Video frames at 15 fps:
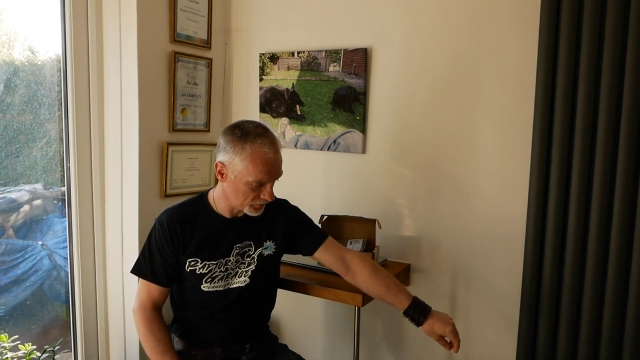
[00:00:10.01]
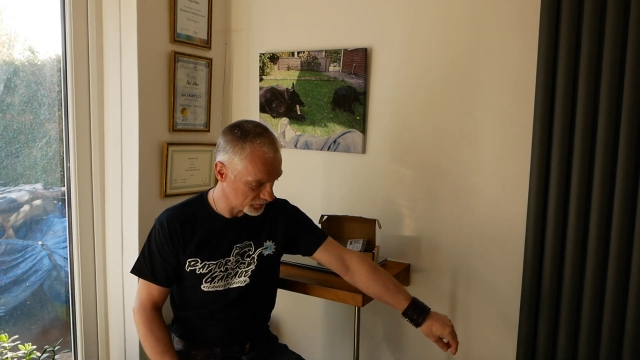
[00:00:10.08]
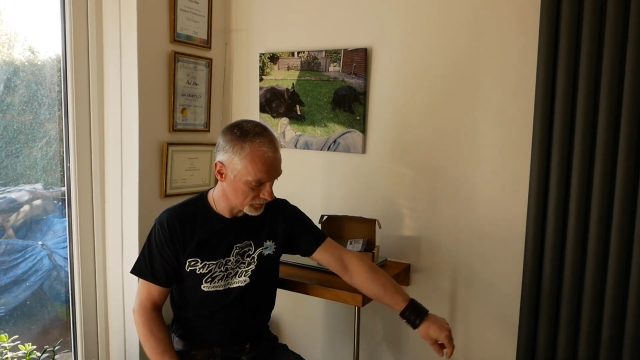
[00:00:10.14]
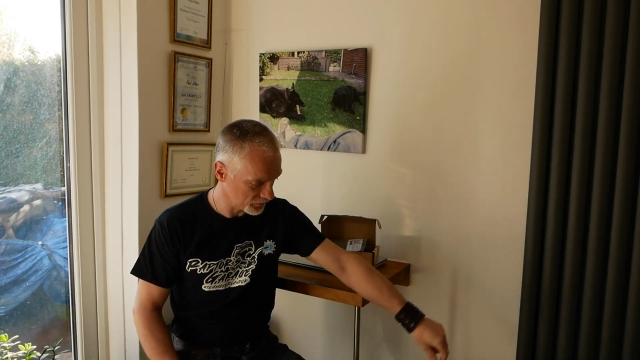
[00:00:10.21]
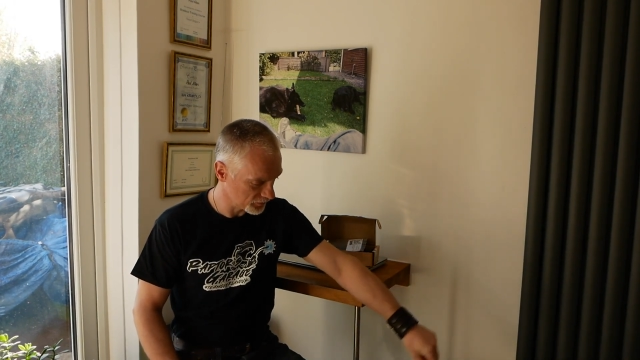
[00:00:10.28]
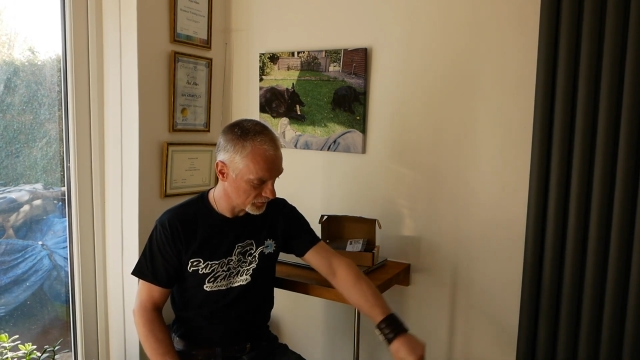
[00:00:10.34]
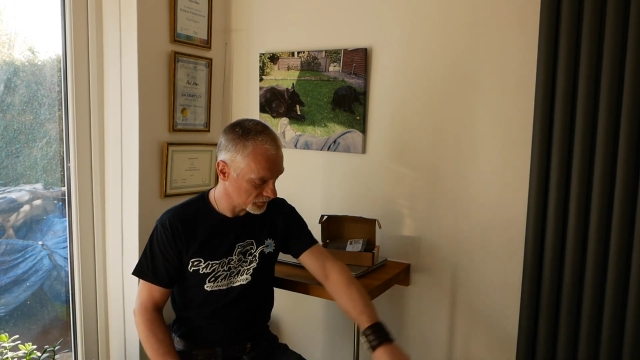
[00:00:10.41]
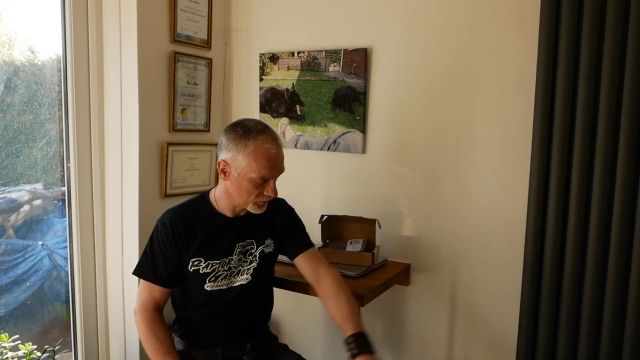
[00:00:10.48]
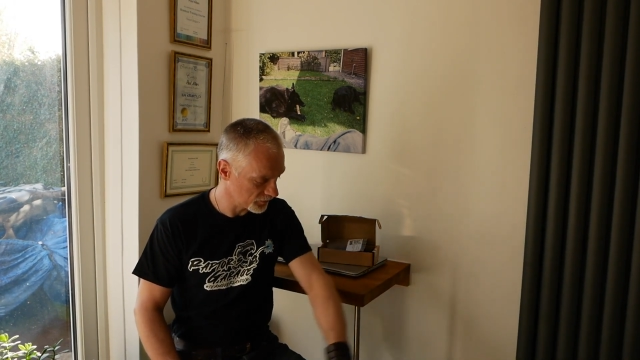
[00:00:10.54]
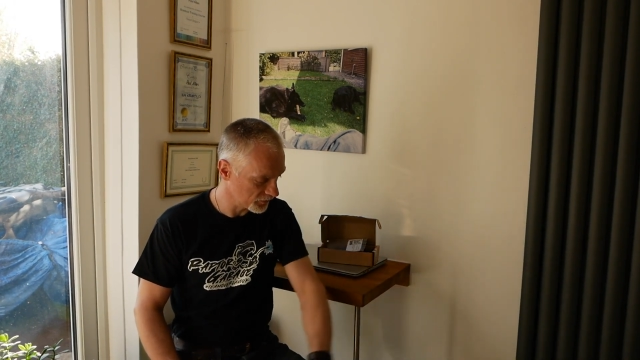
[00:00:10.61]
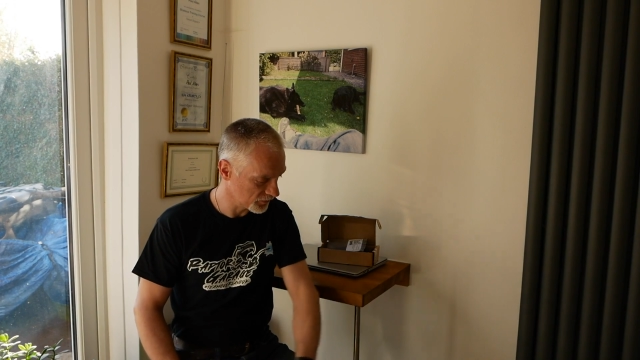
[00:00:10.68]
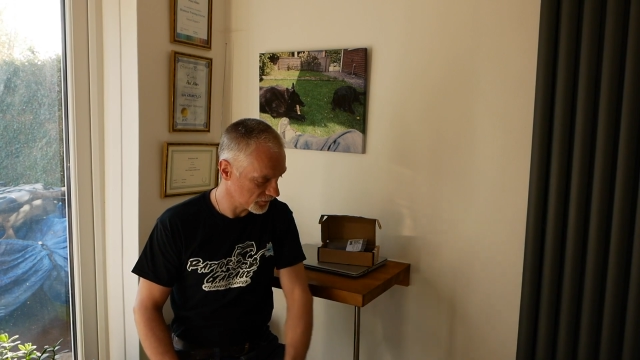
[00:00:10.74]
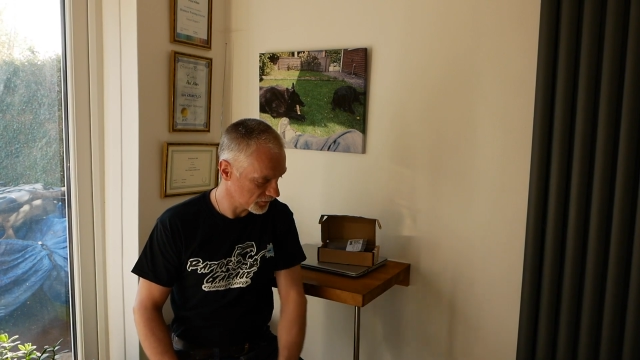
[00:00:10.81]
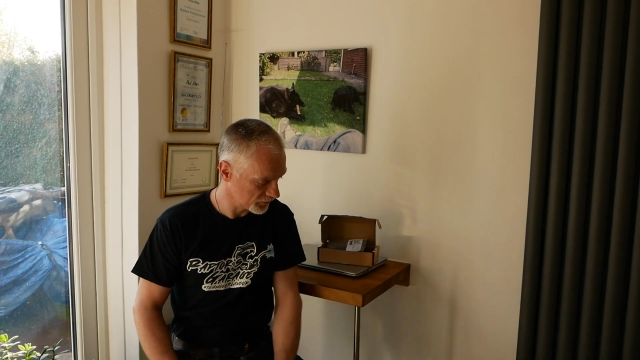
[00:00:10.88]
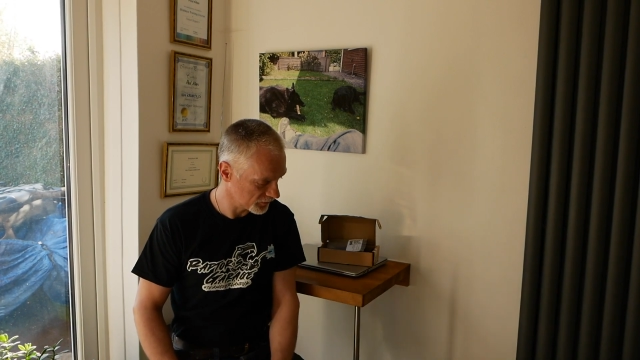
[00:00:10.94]

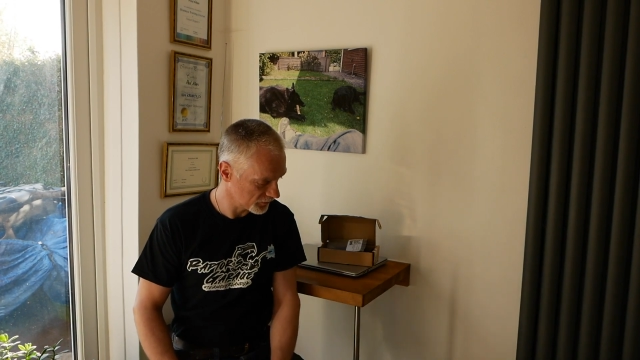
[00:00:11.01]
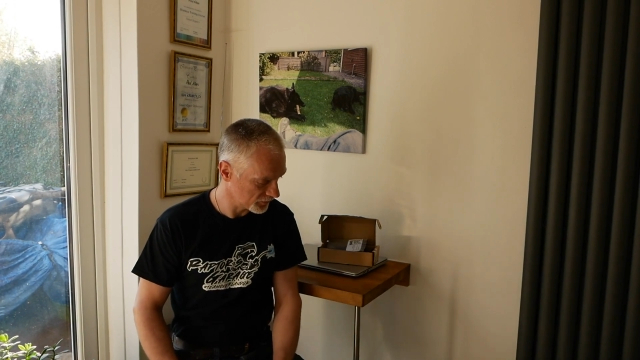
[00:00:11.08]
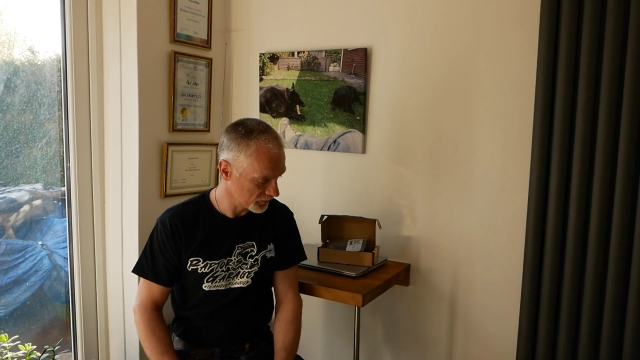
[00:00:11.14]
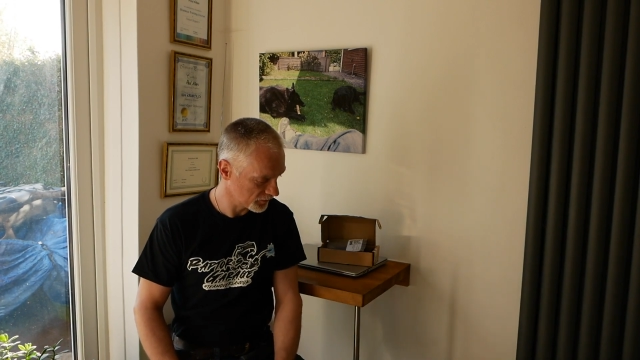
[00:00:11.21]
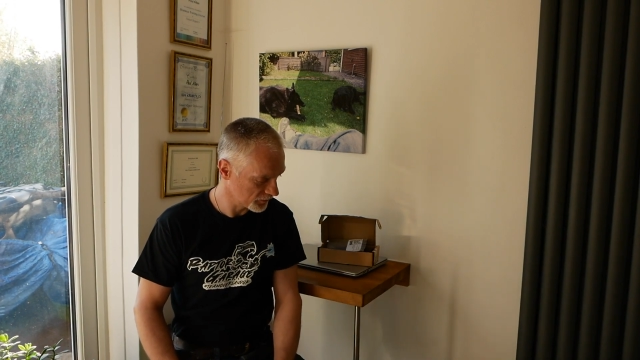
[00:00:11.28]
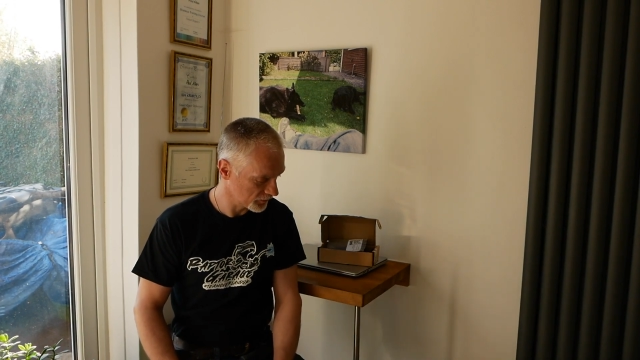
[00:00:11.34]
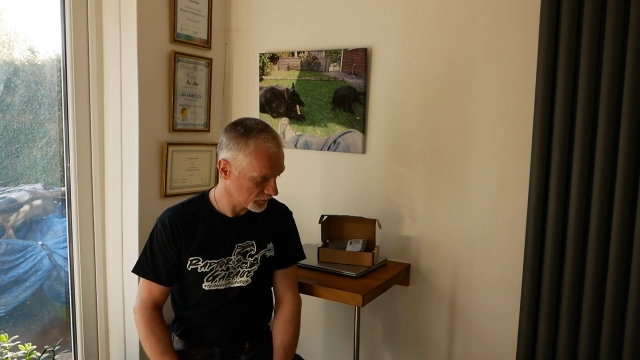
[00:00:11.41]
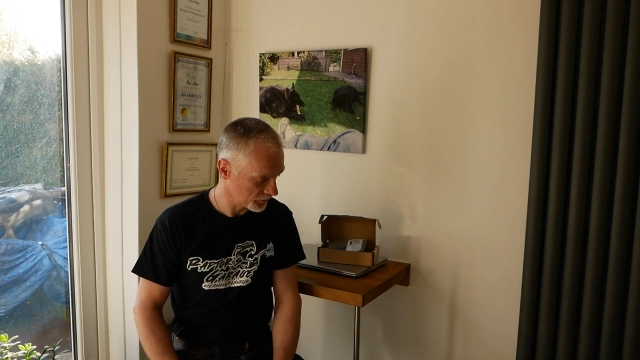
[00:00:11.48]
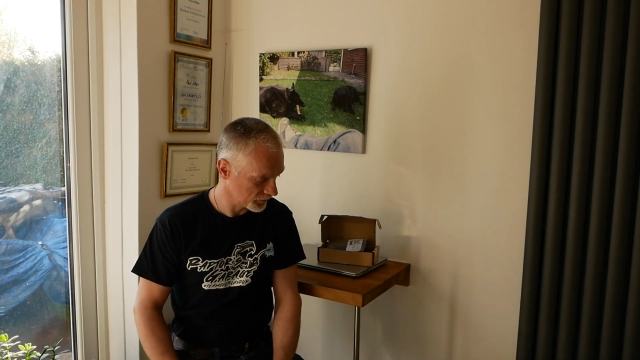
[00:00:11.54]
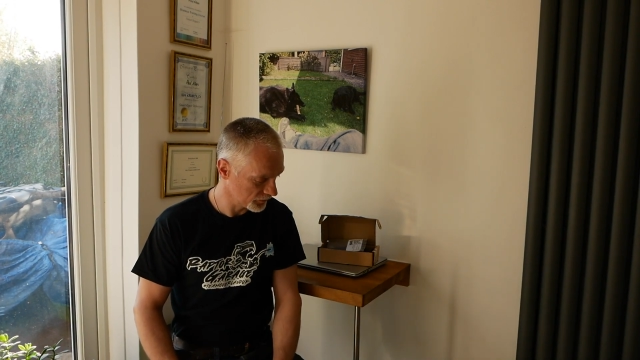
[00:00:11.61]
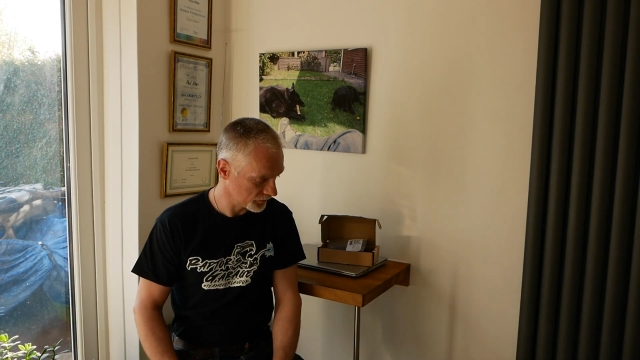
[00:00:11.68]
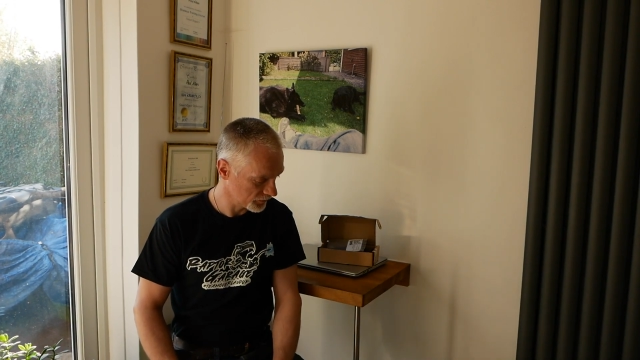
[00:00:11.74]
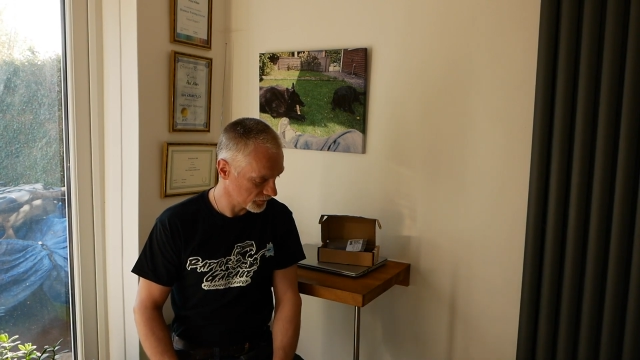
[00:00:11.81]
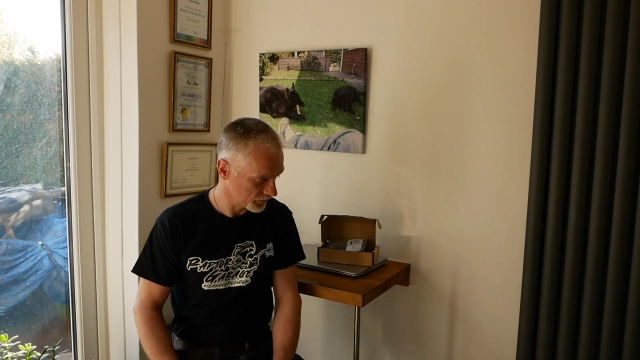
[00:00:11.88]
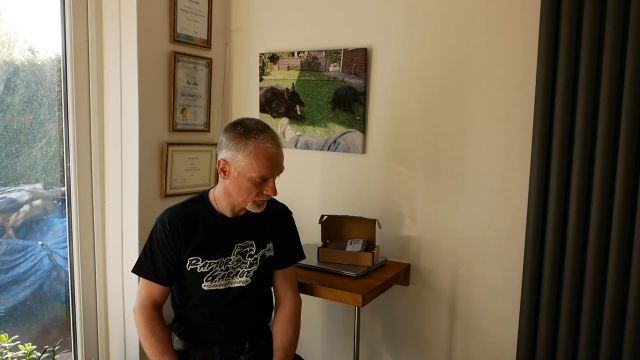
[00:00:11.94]

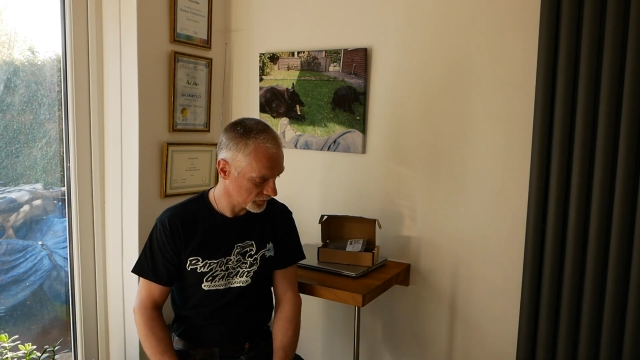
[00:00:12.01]
[no speech]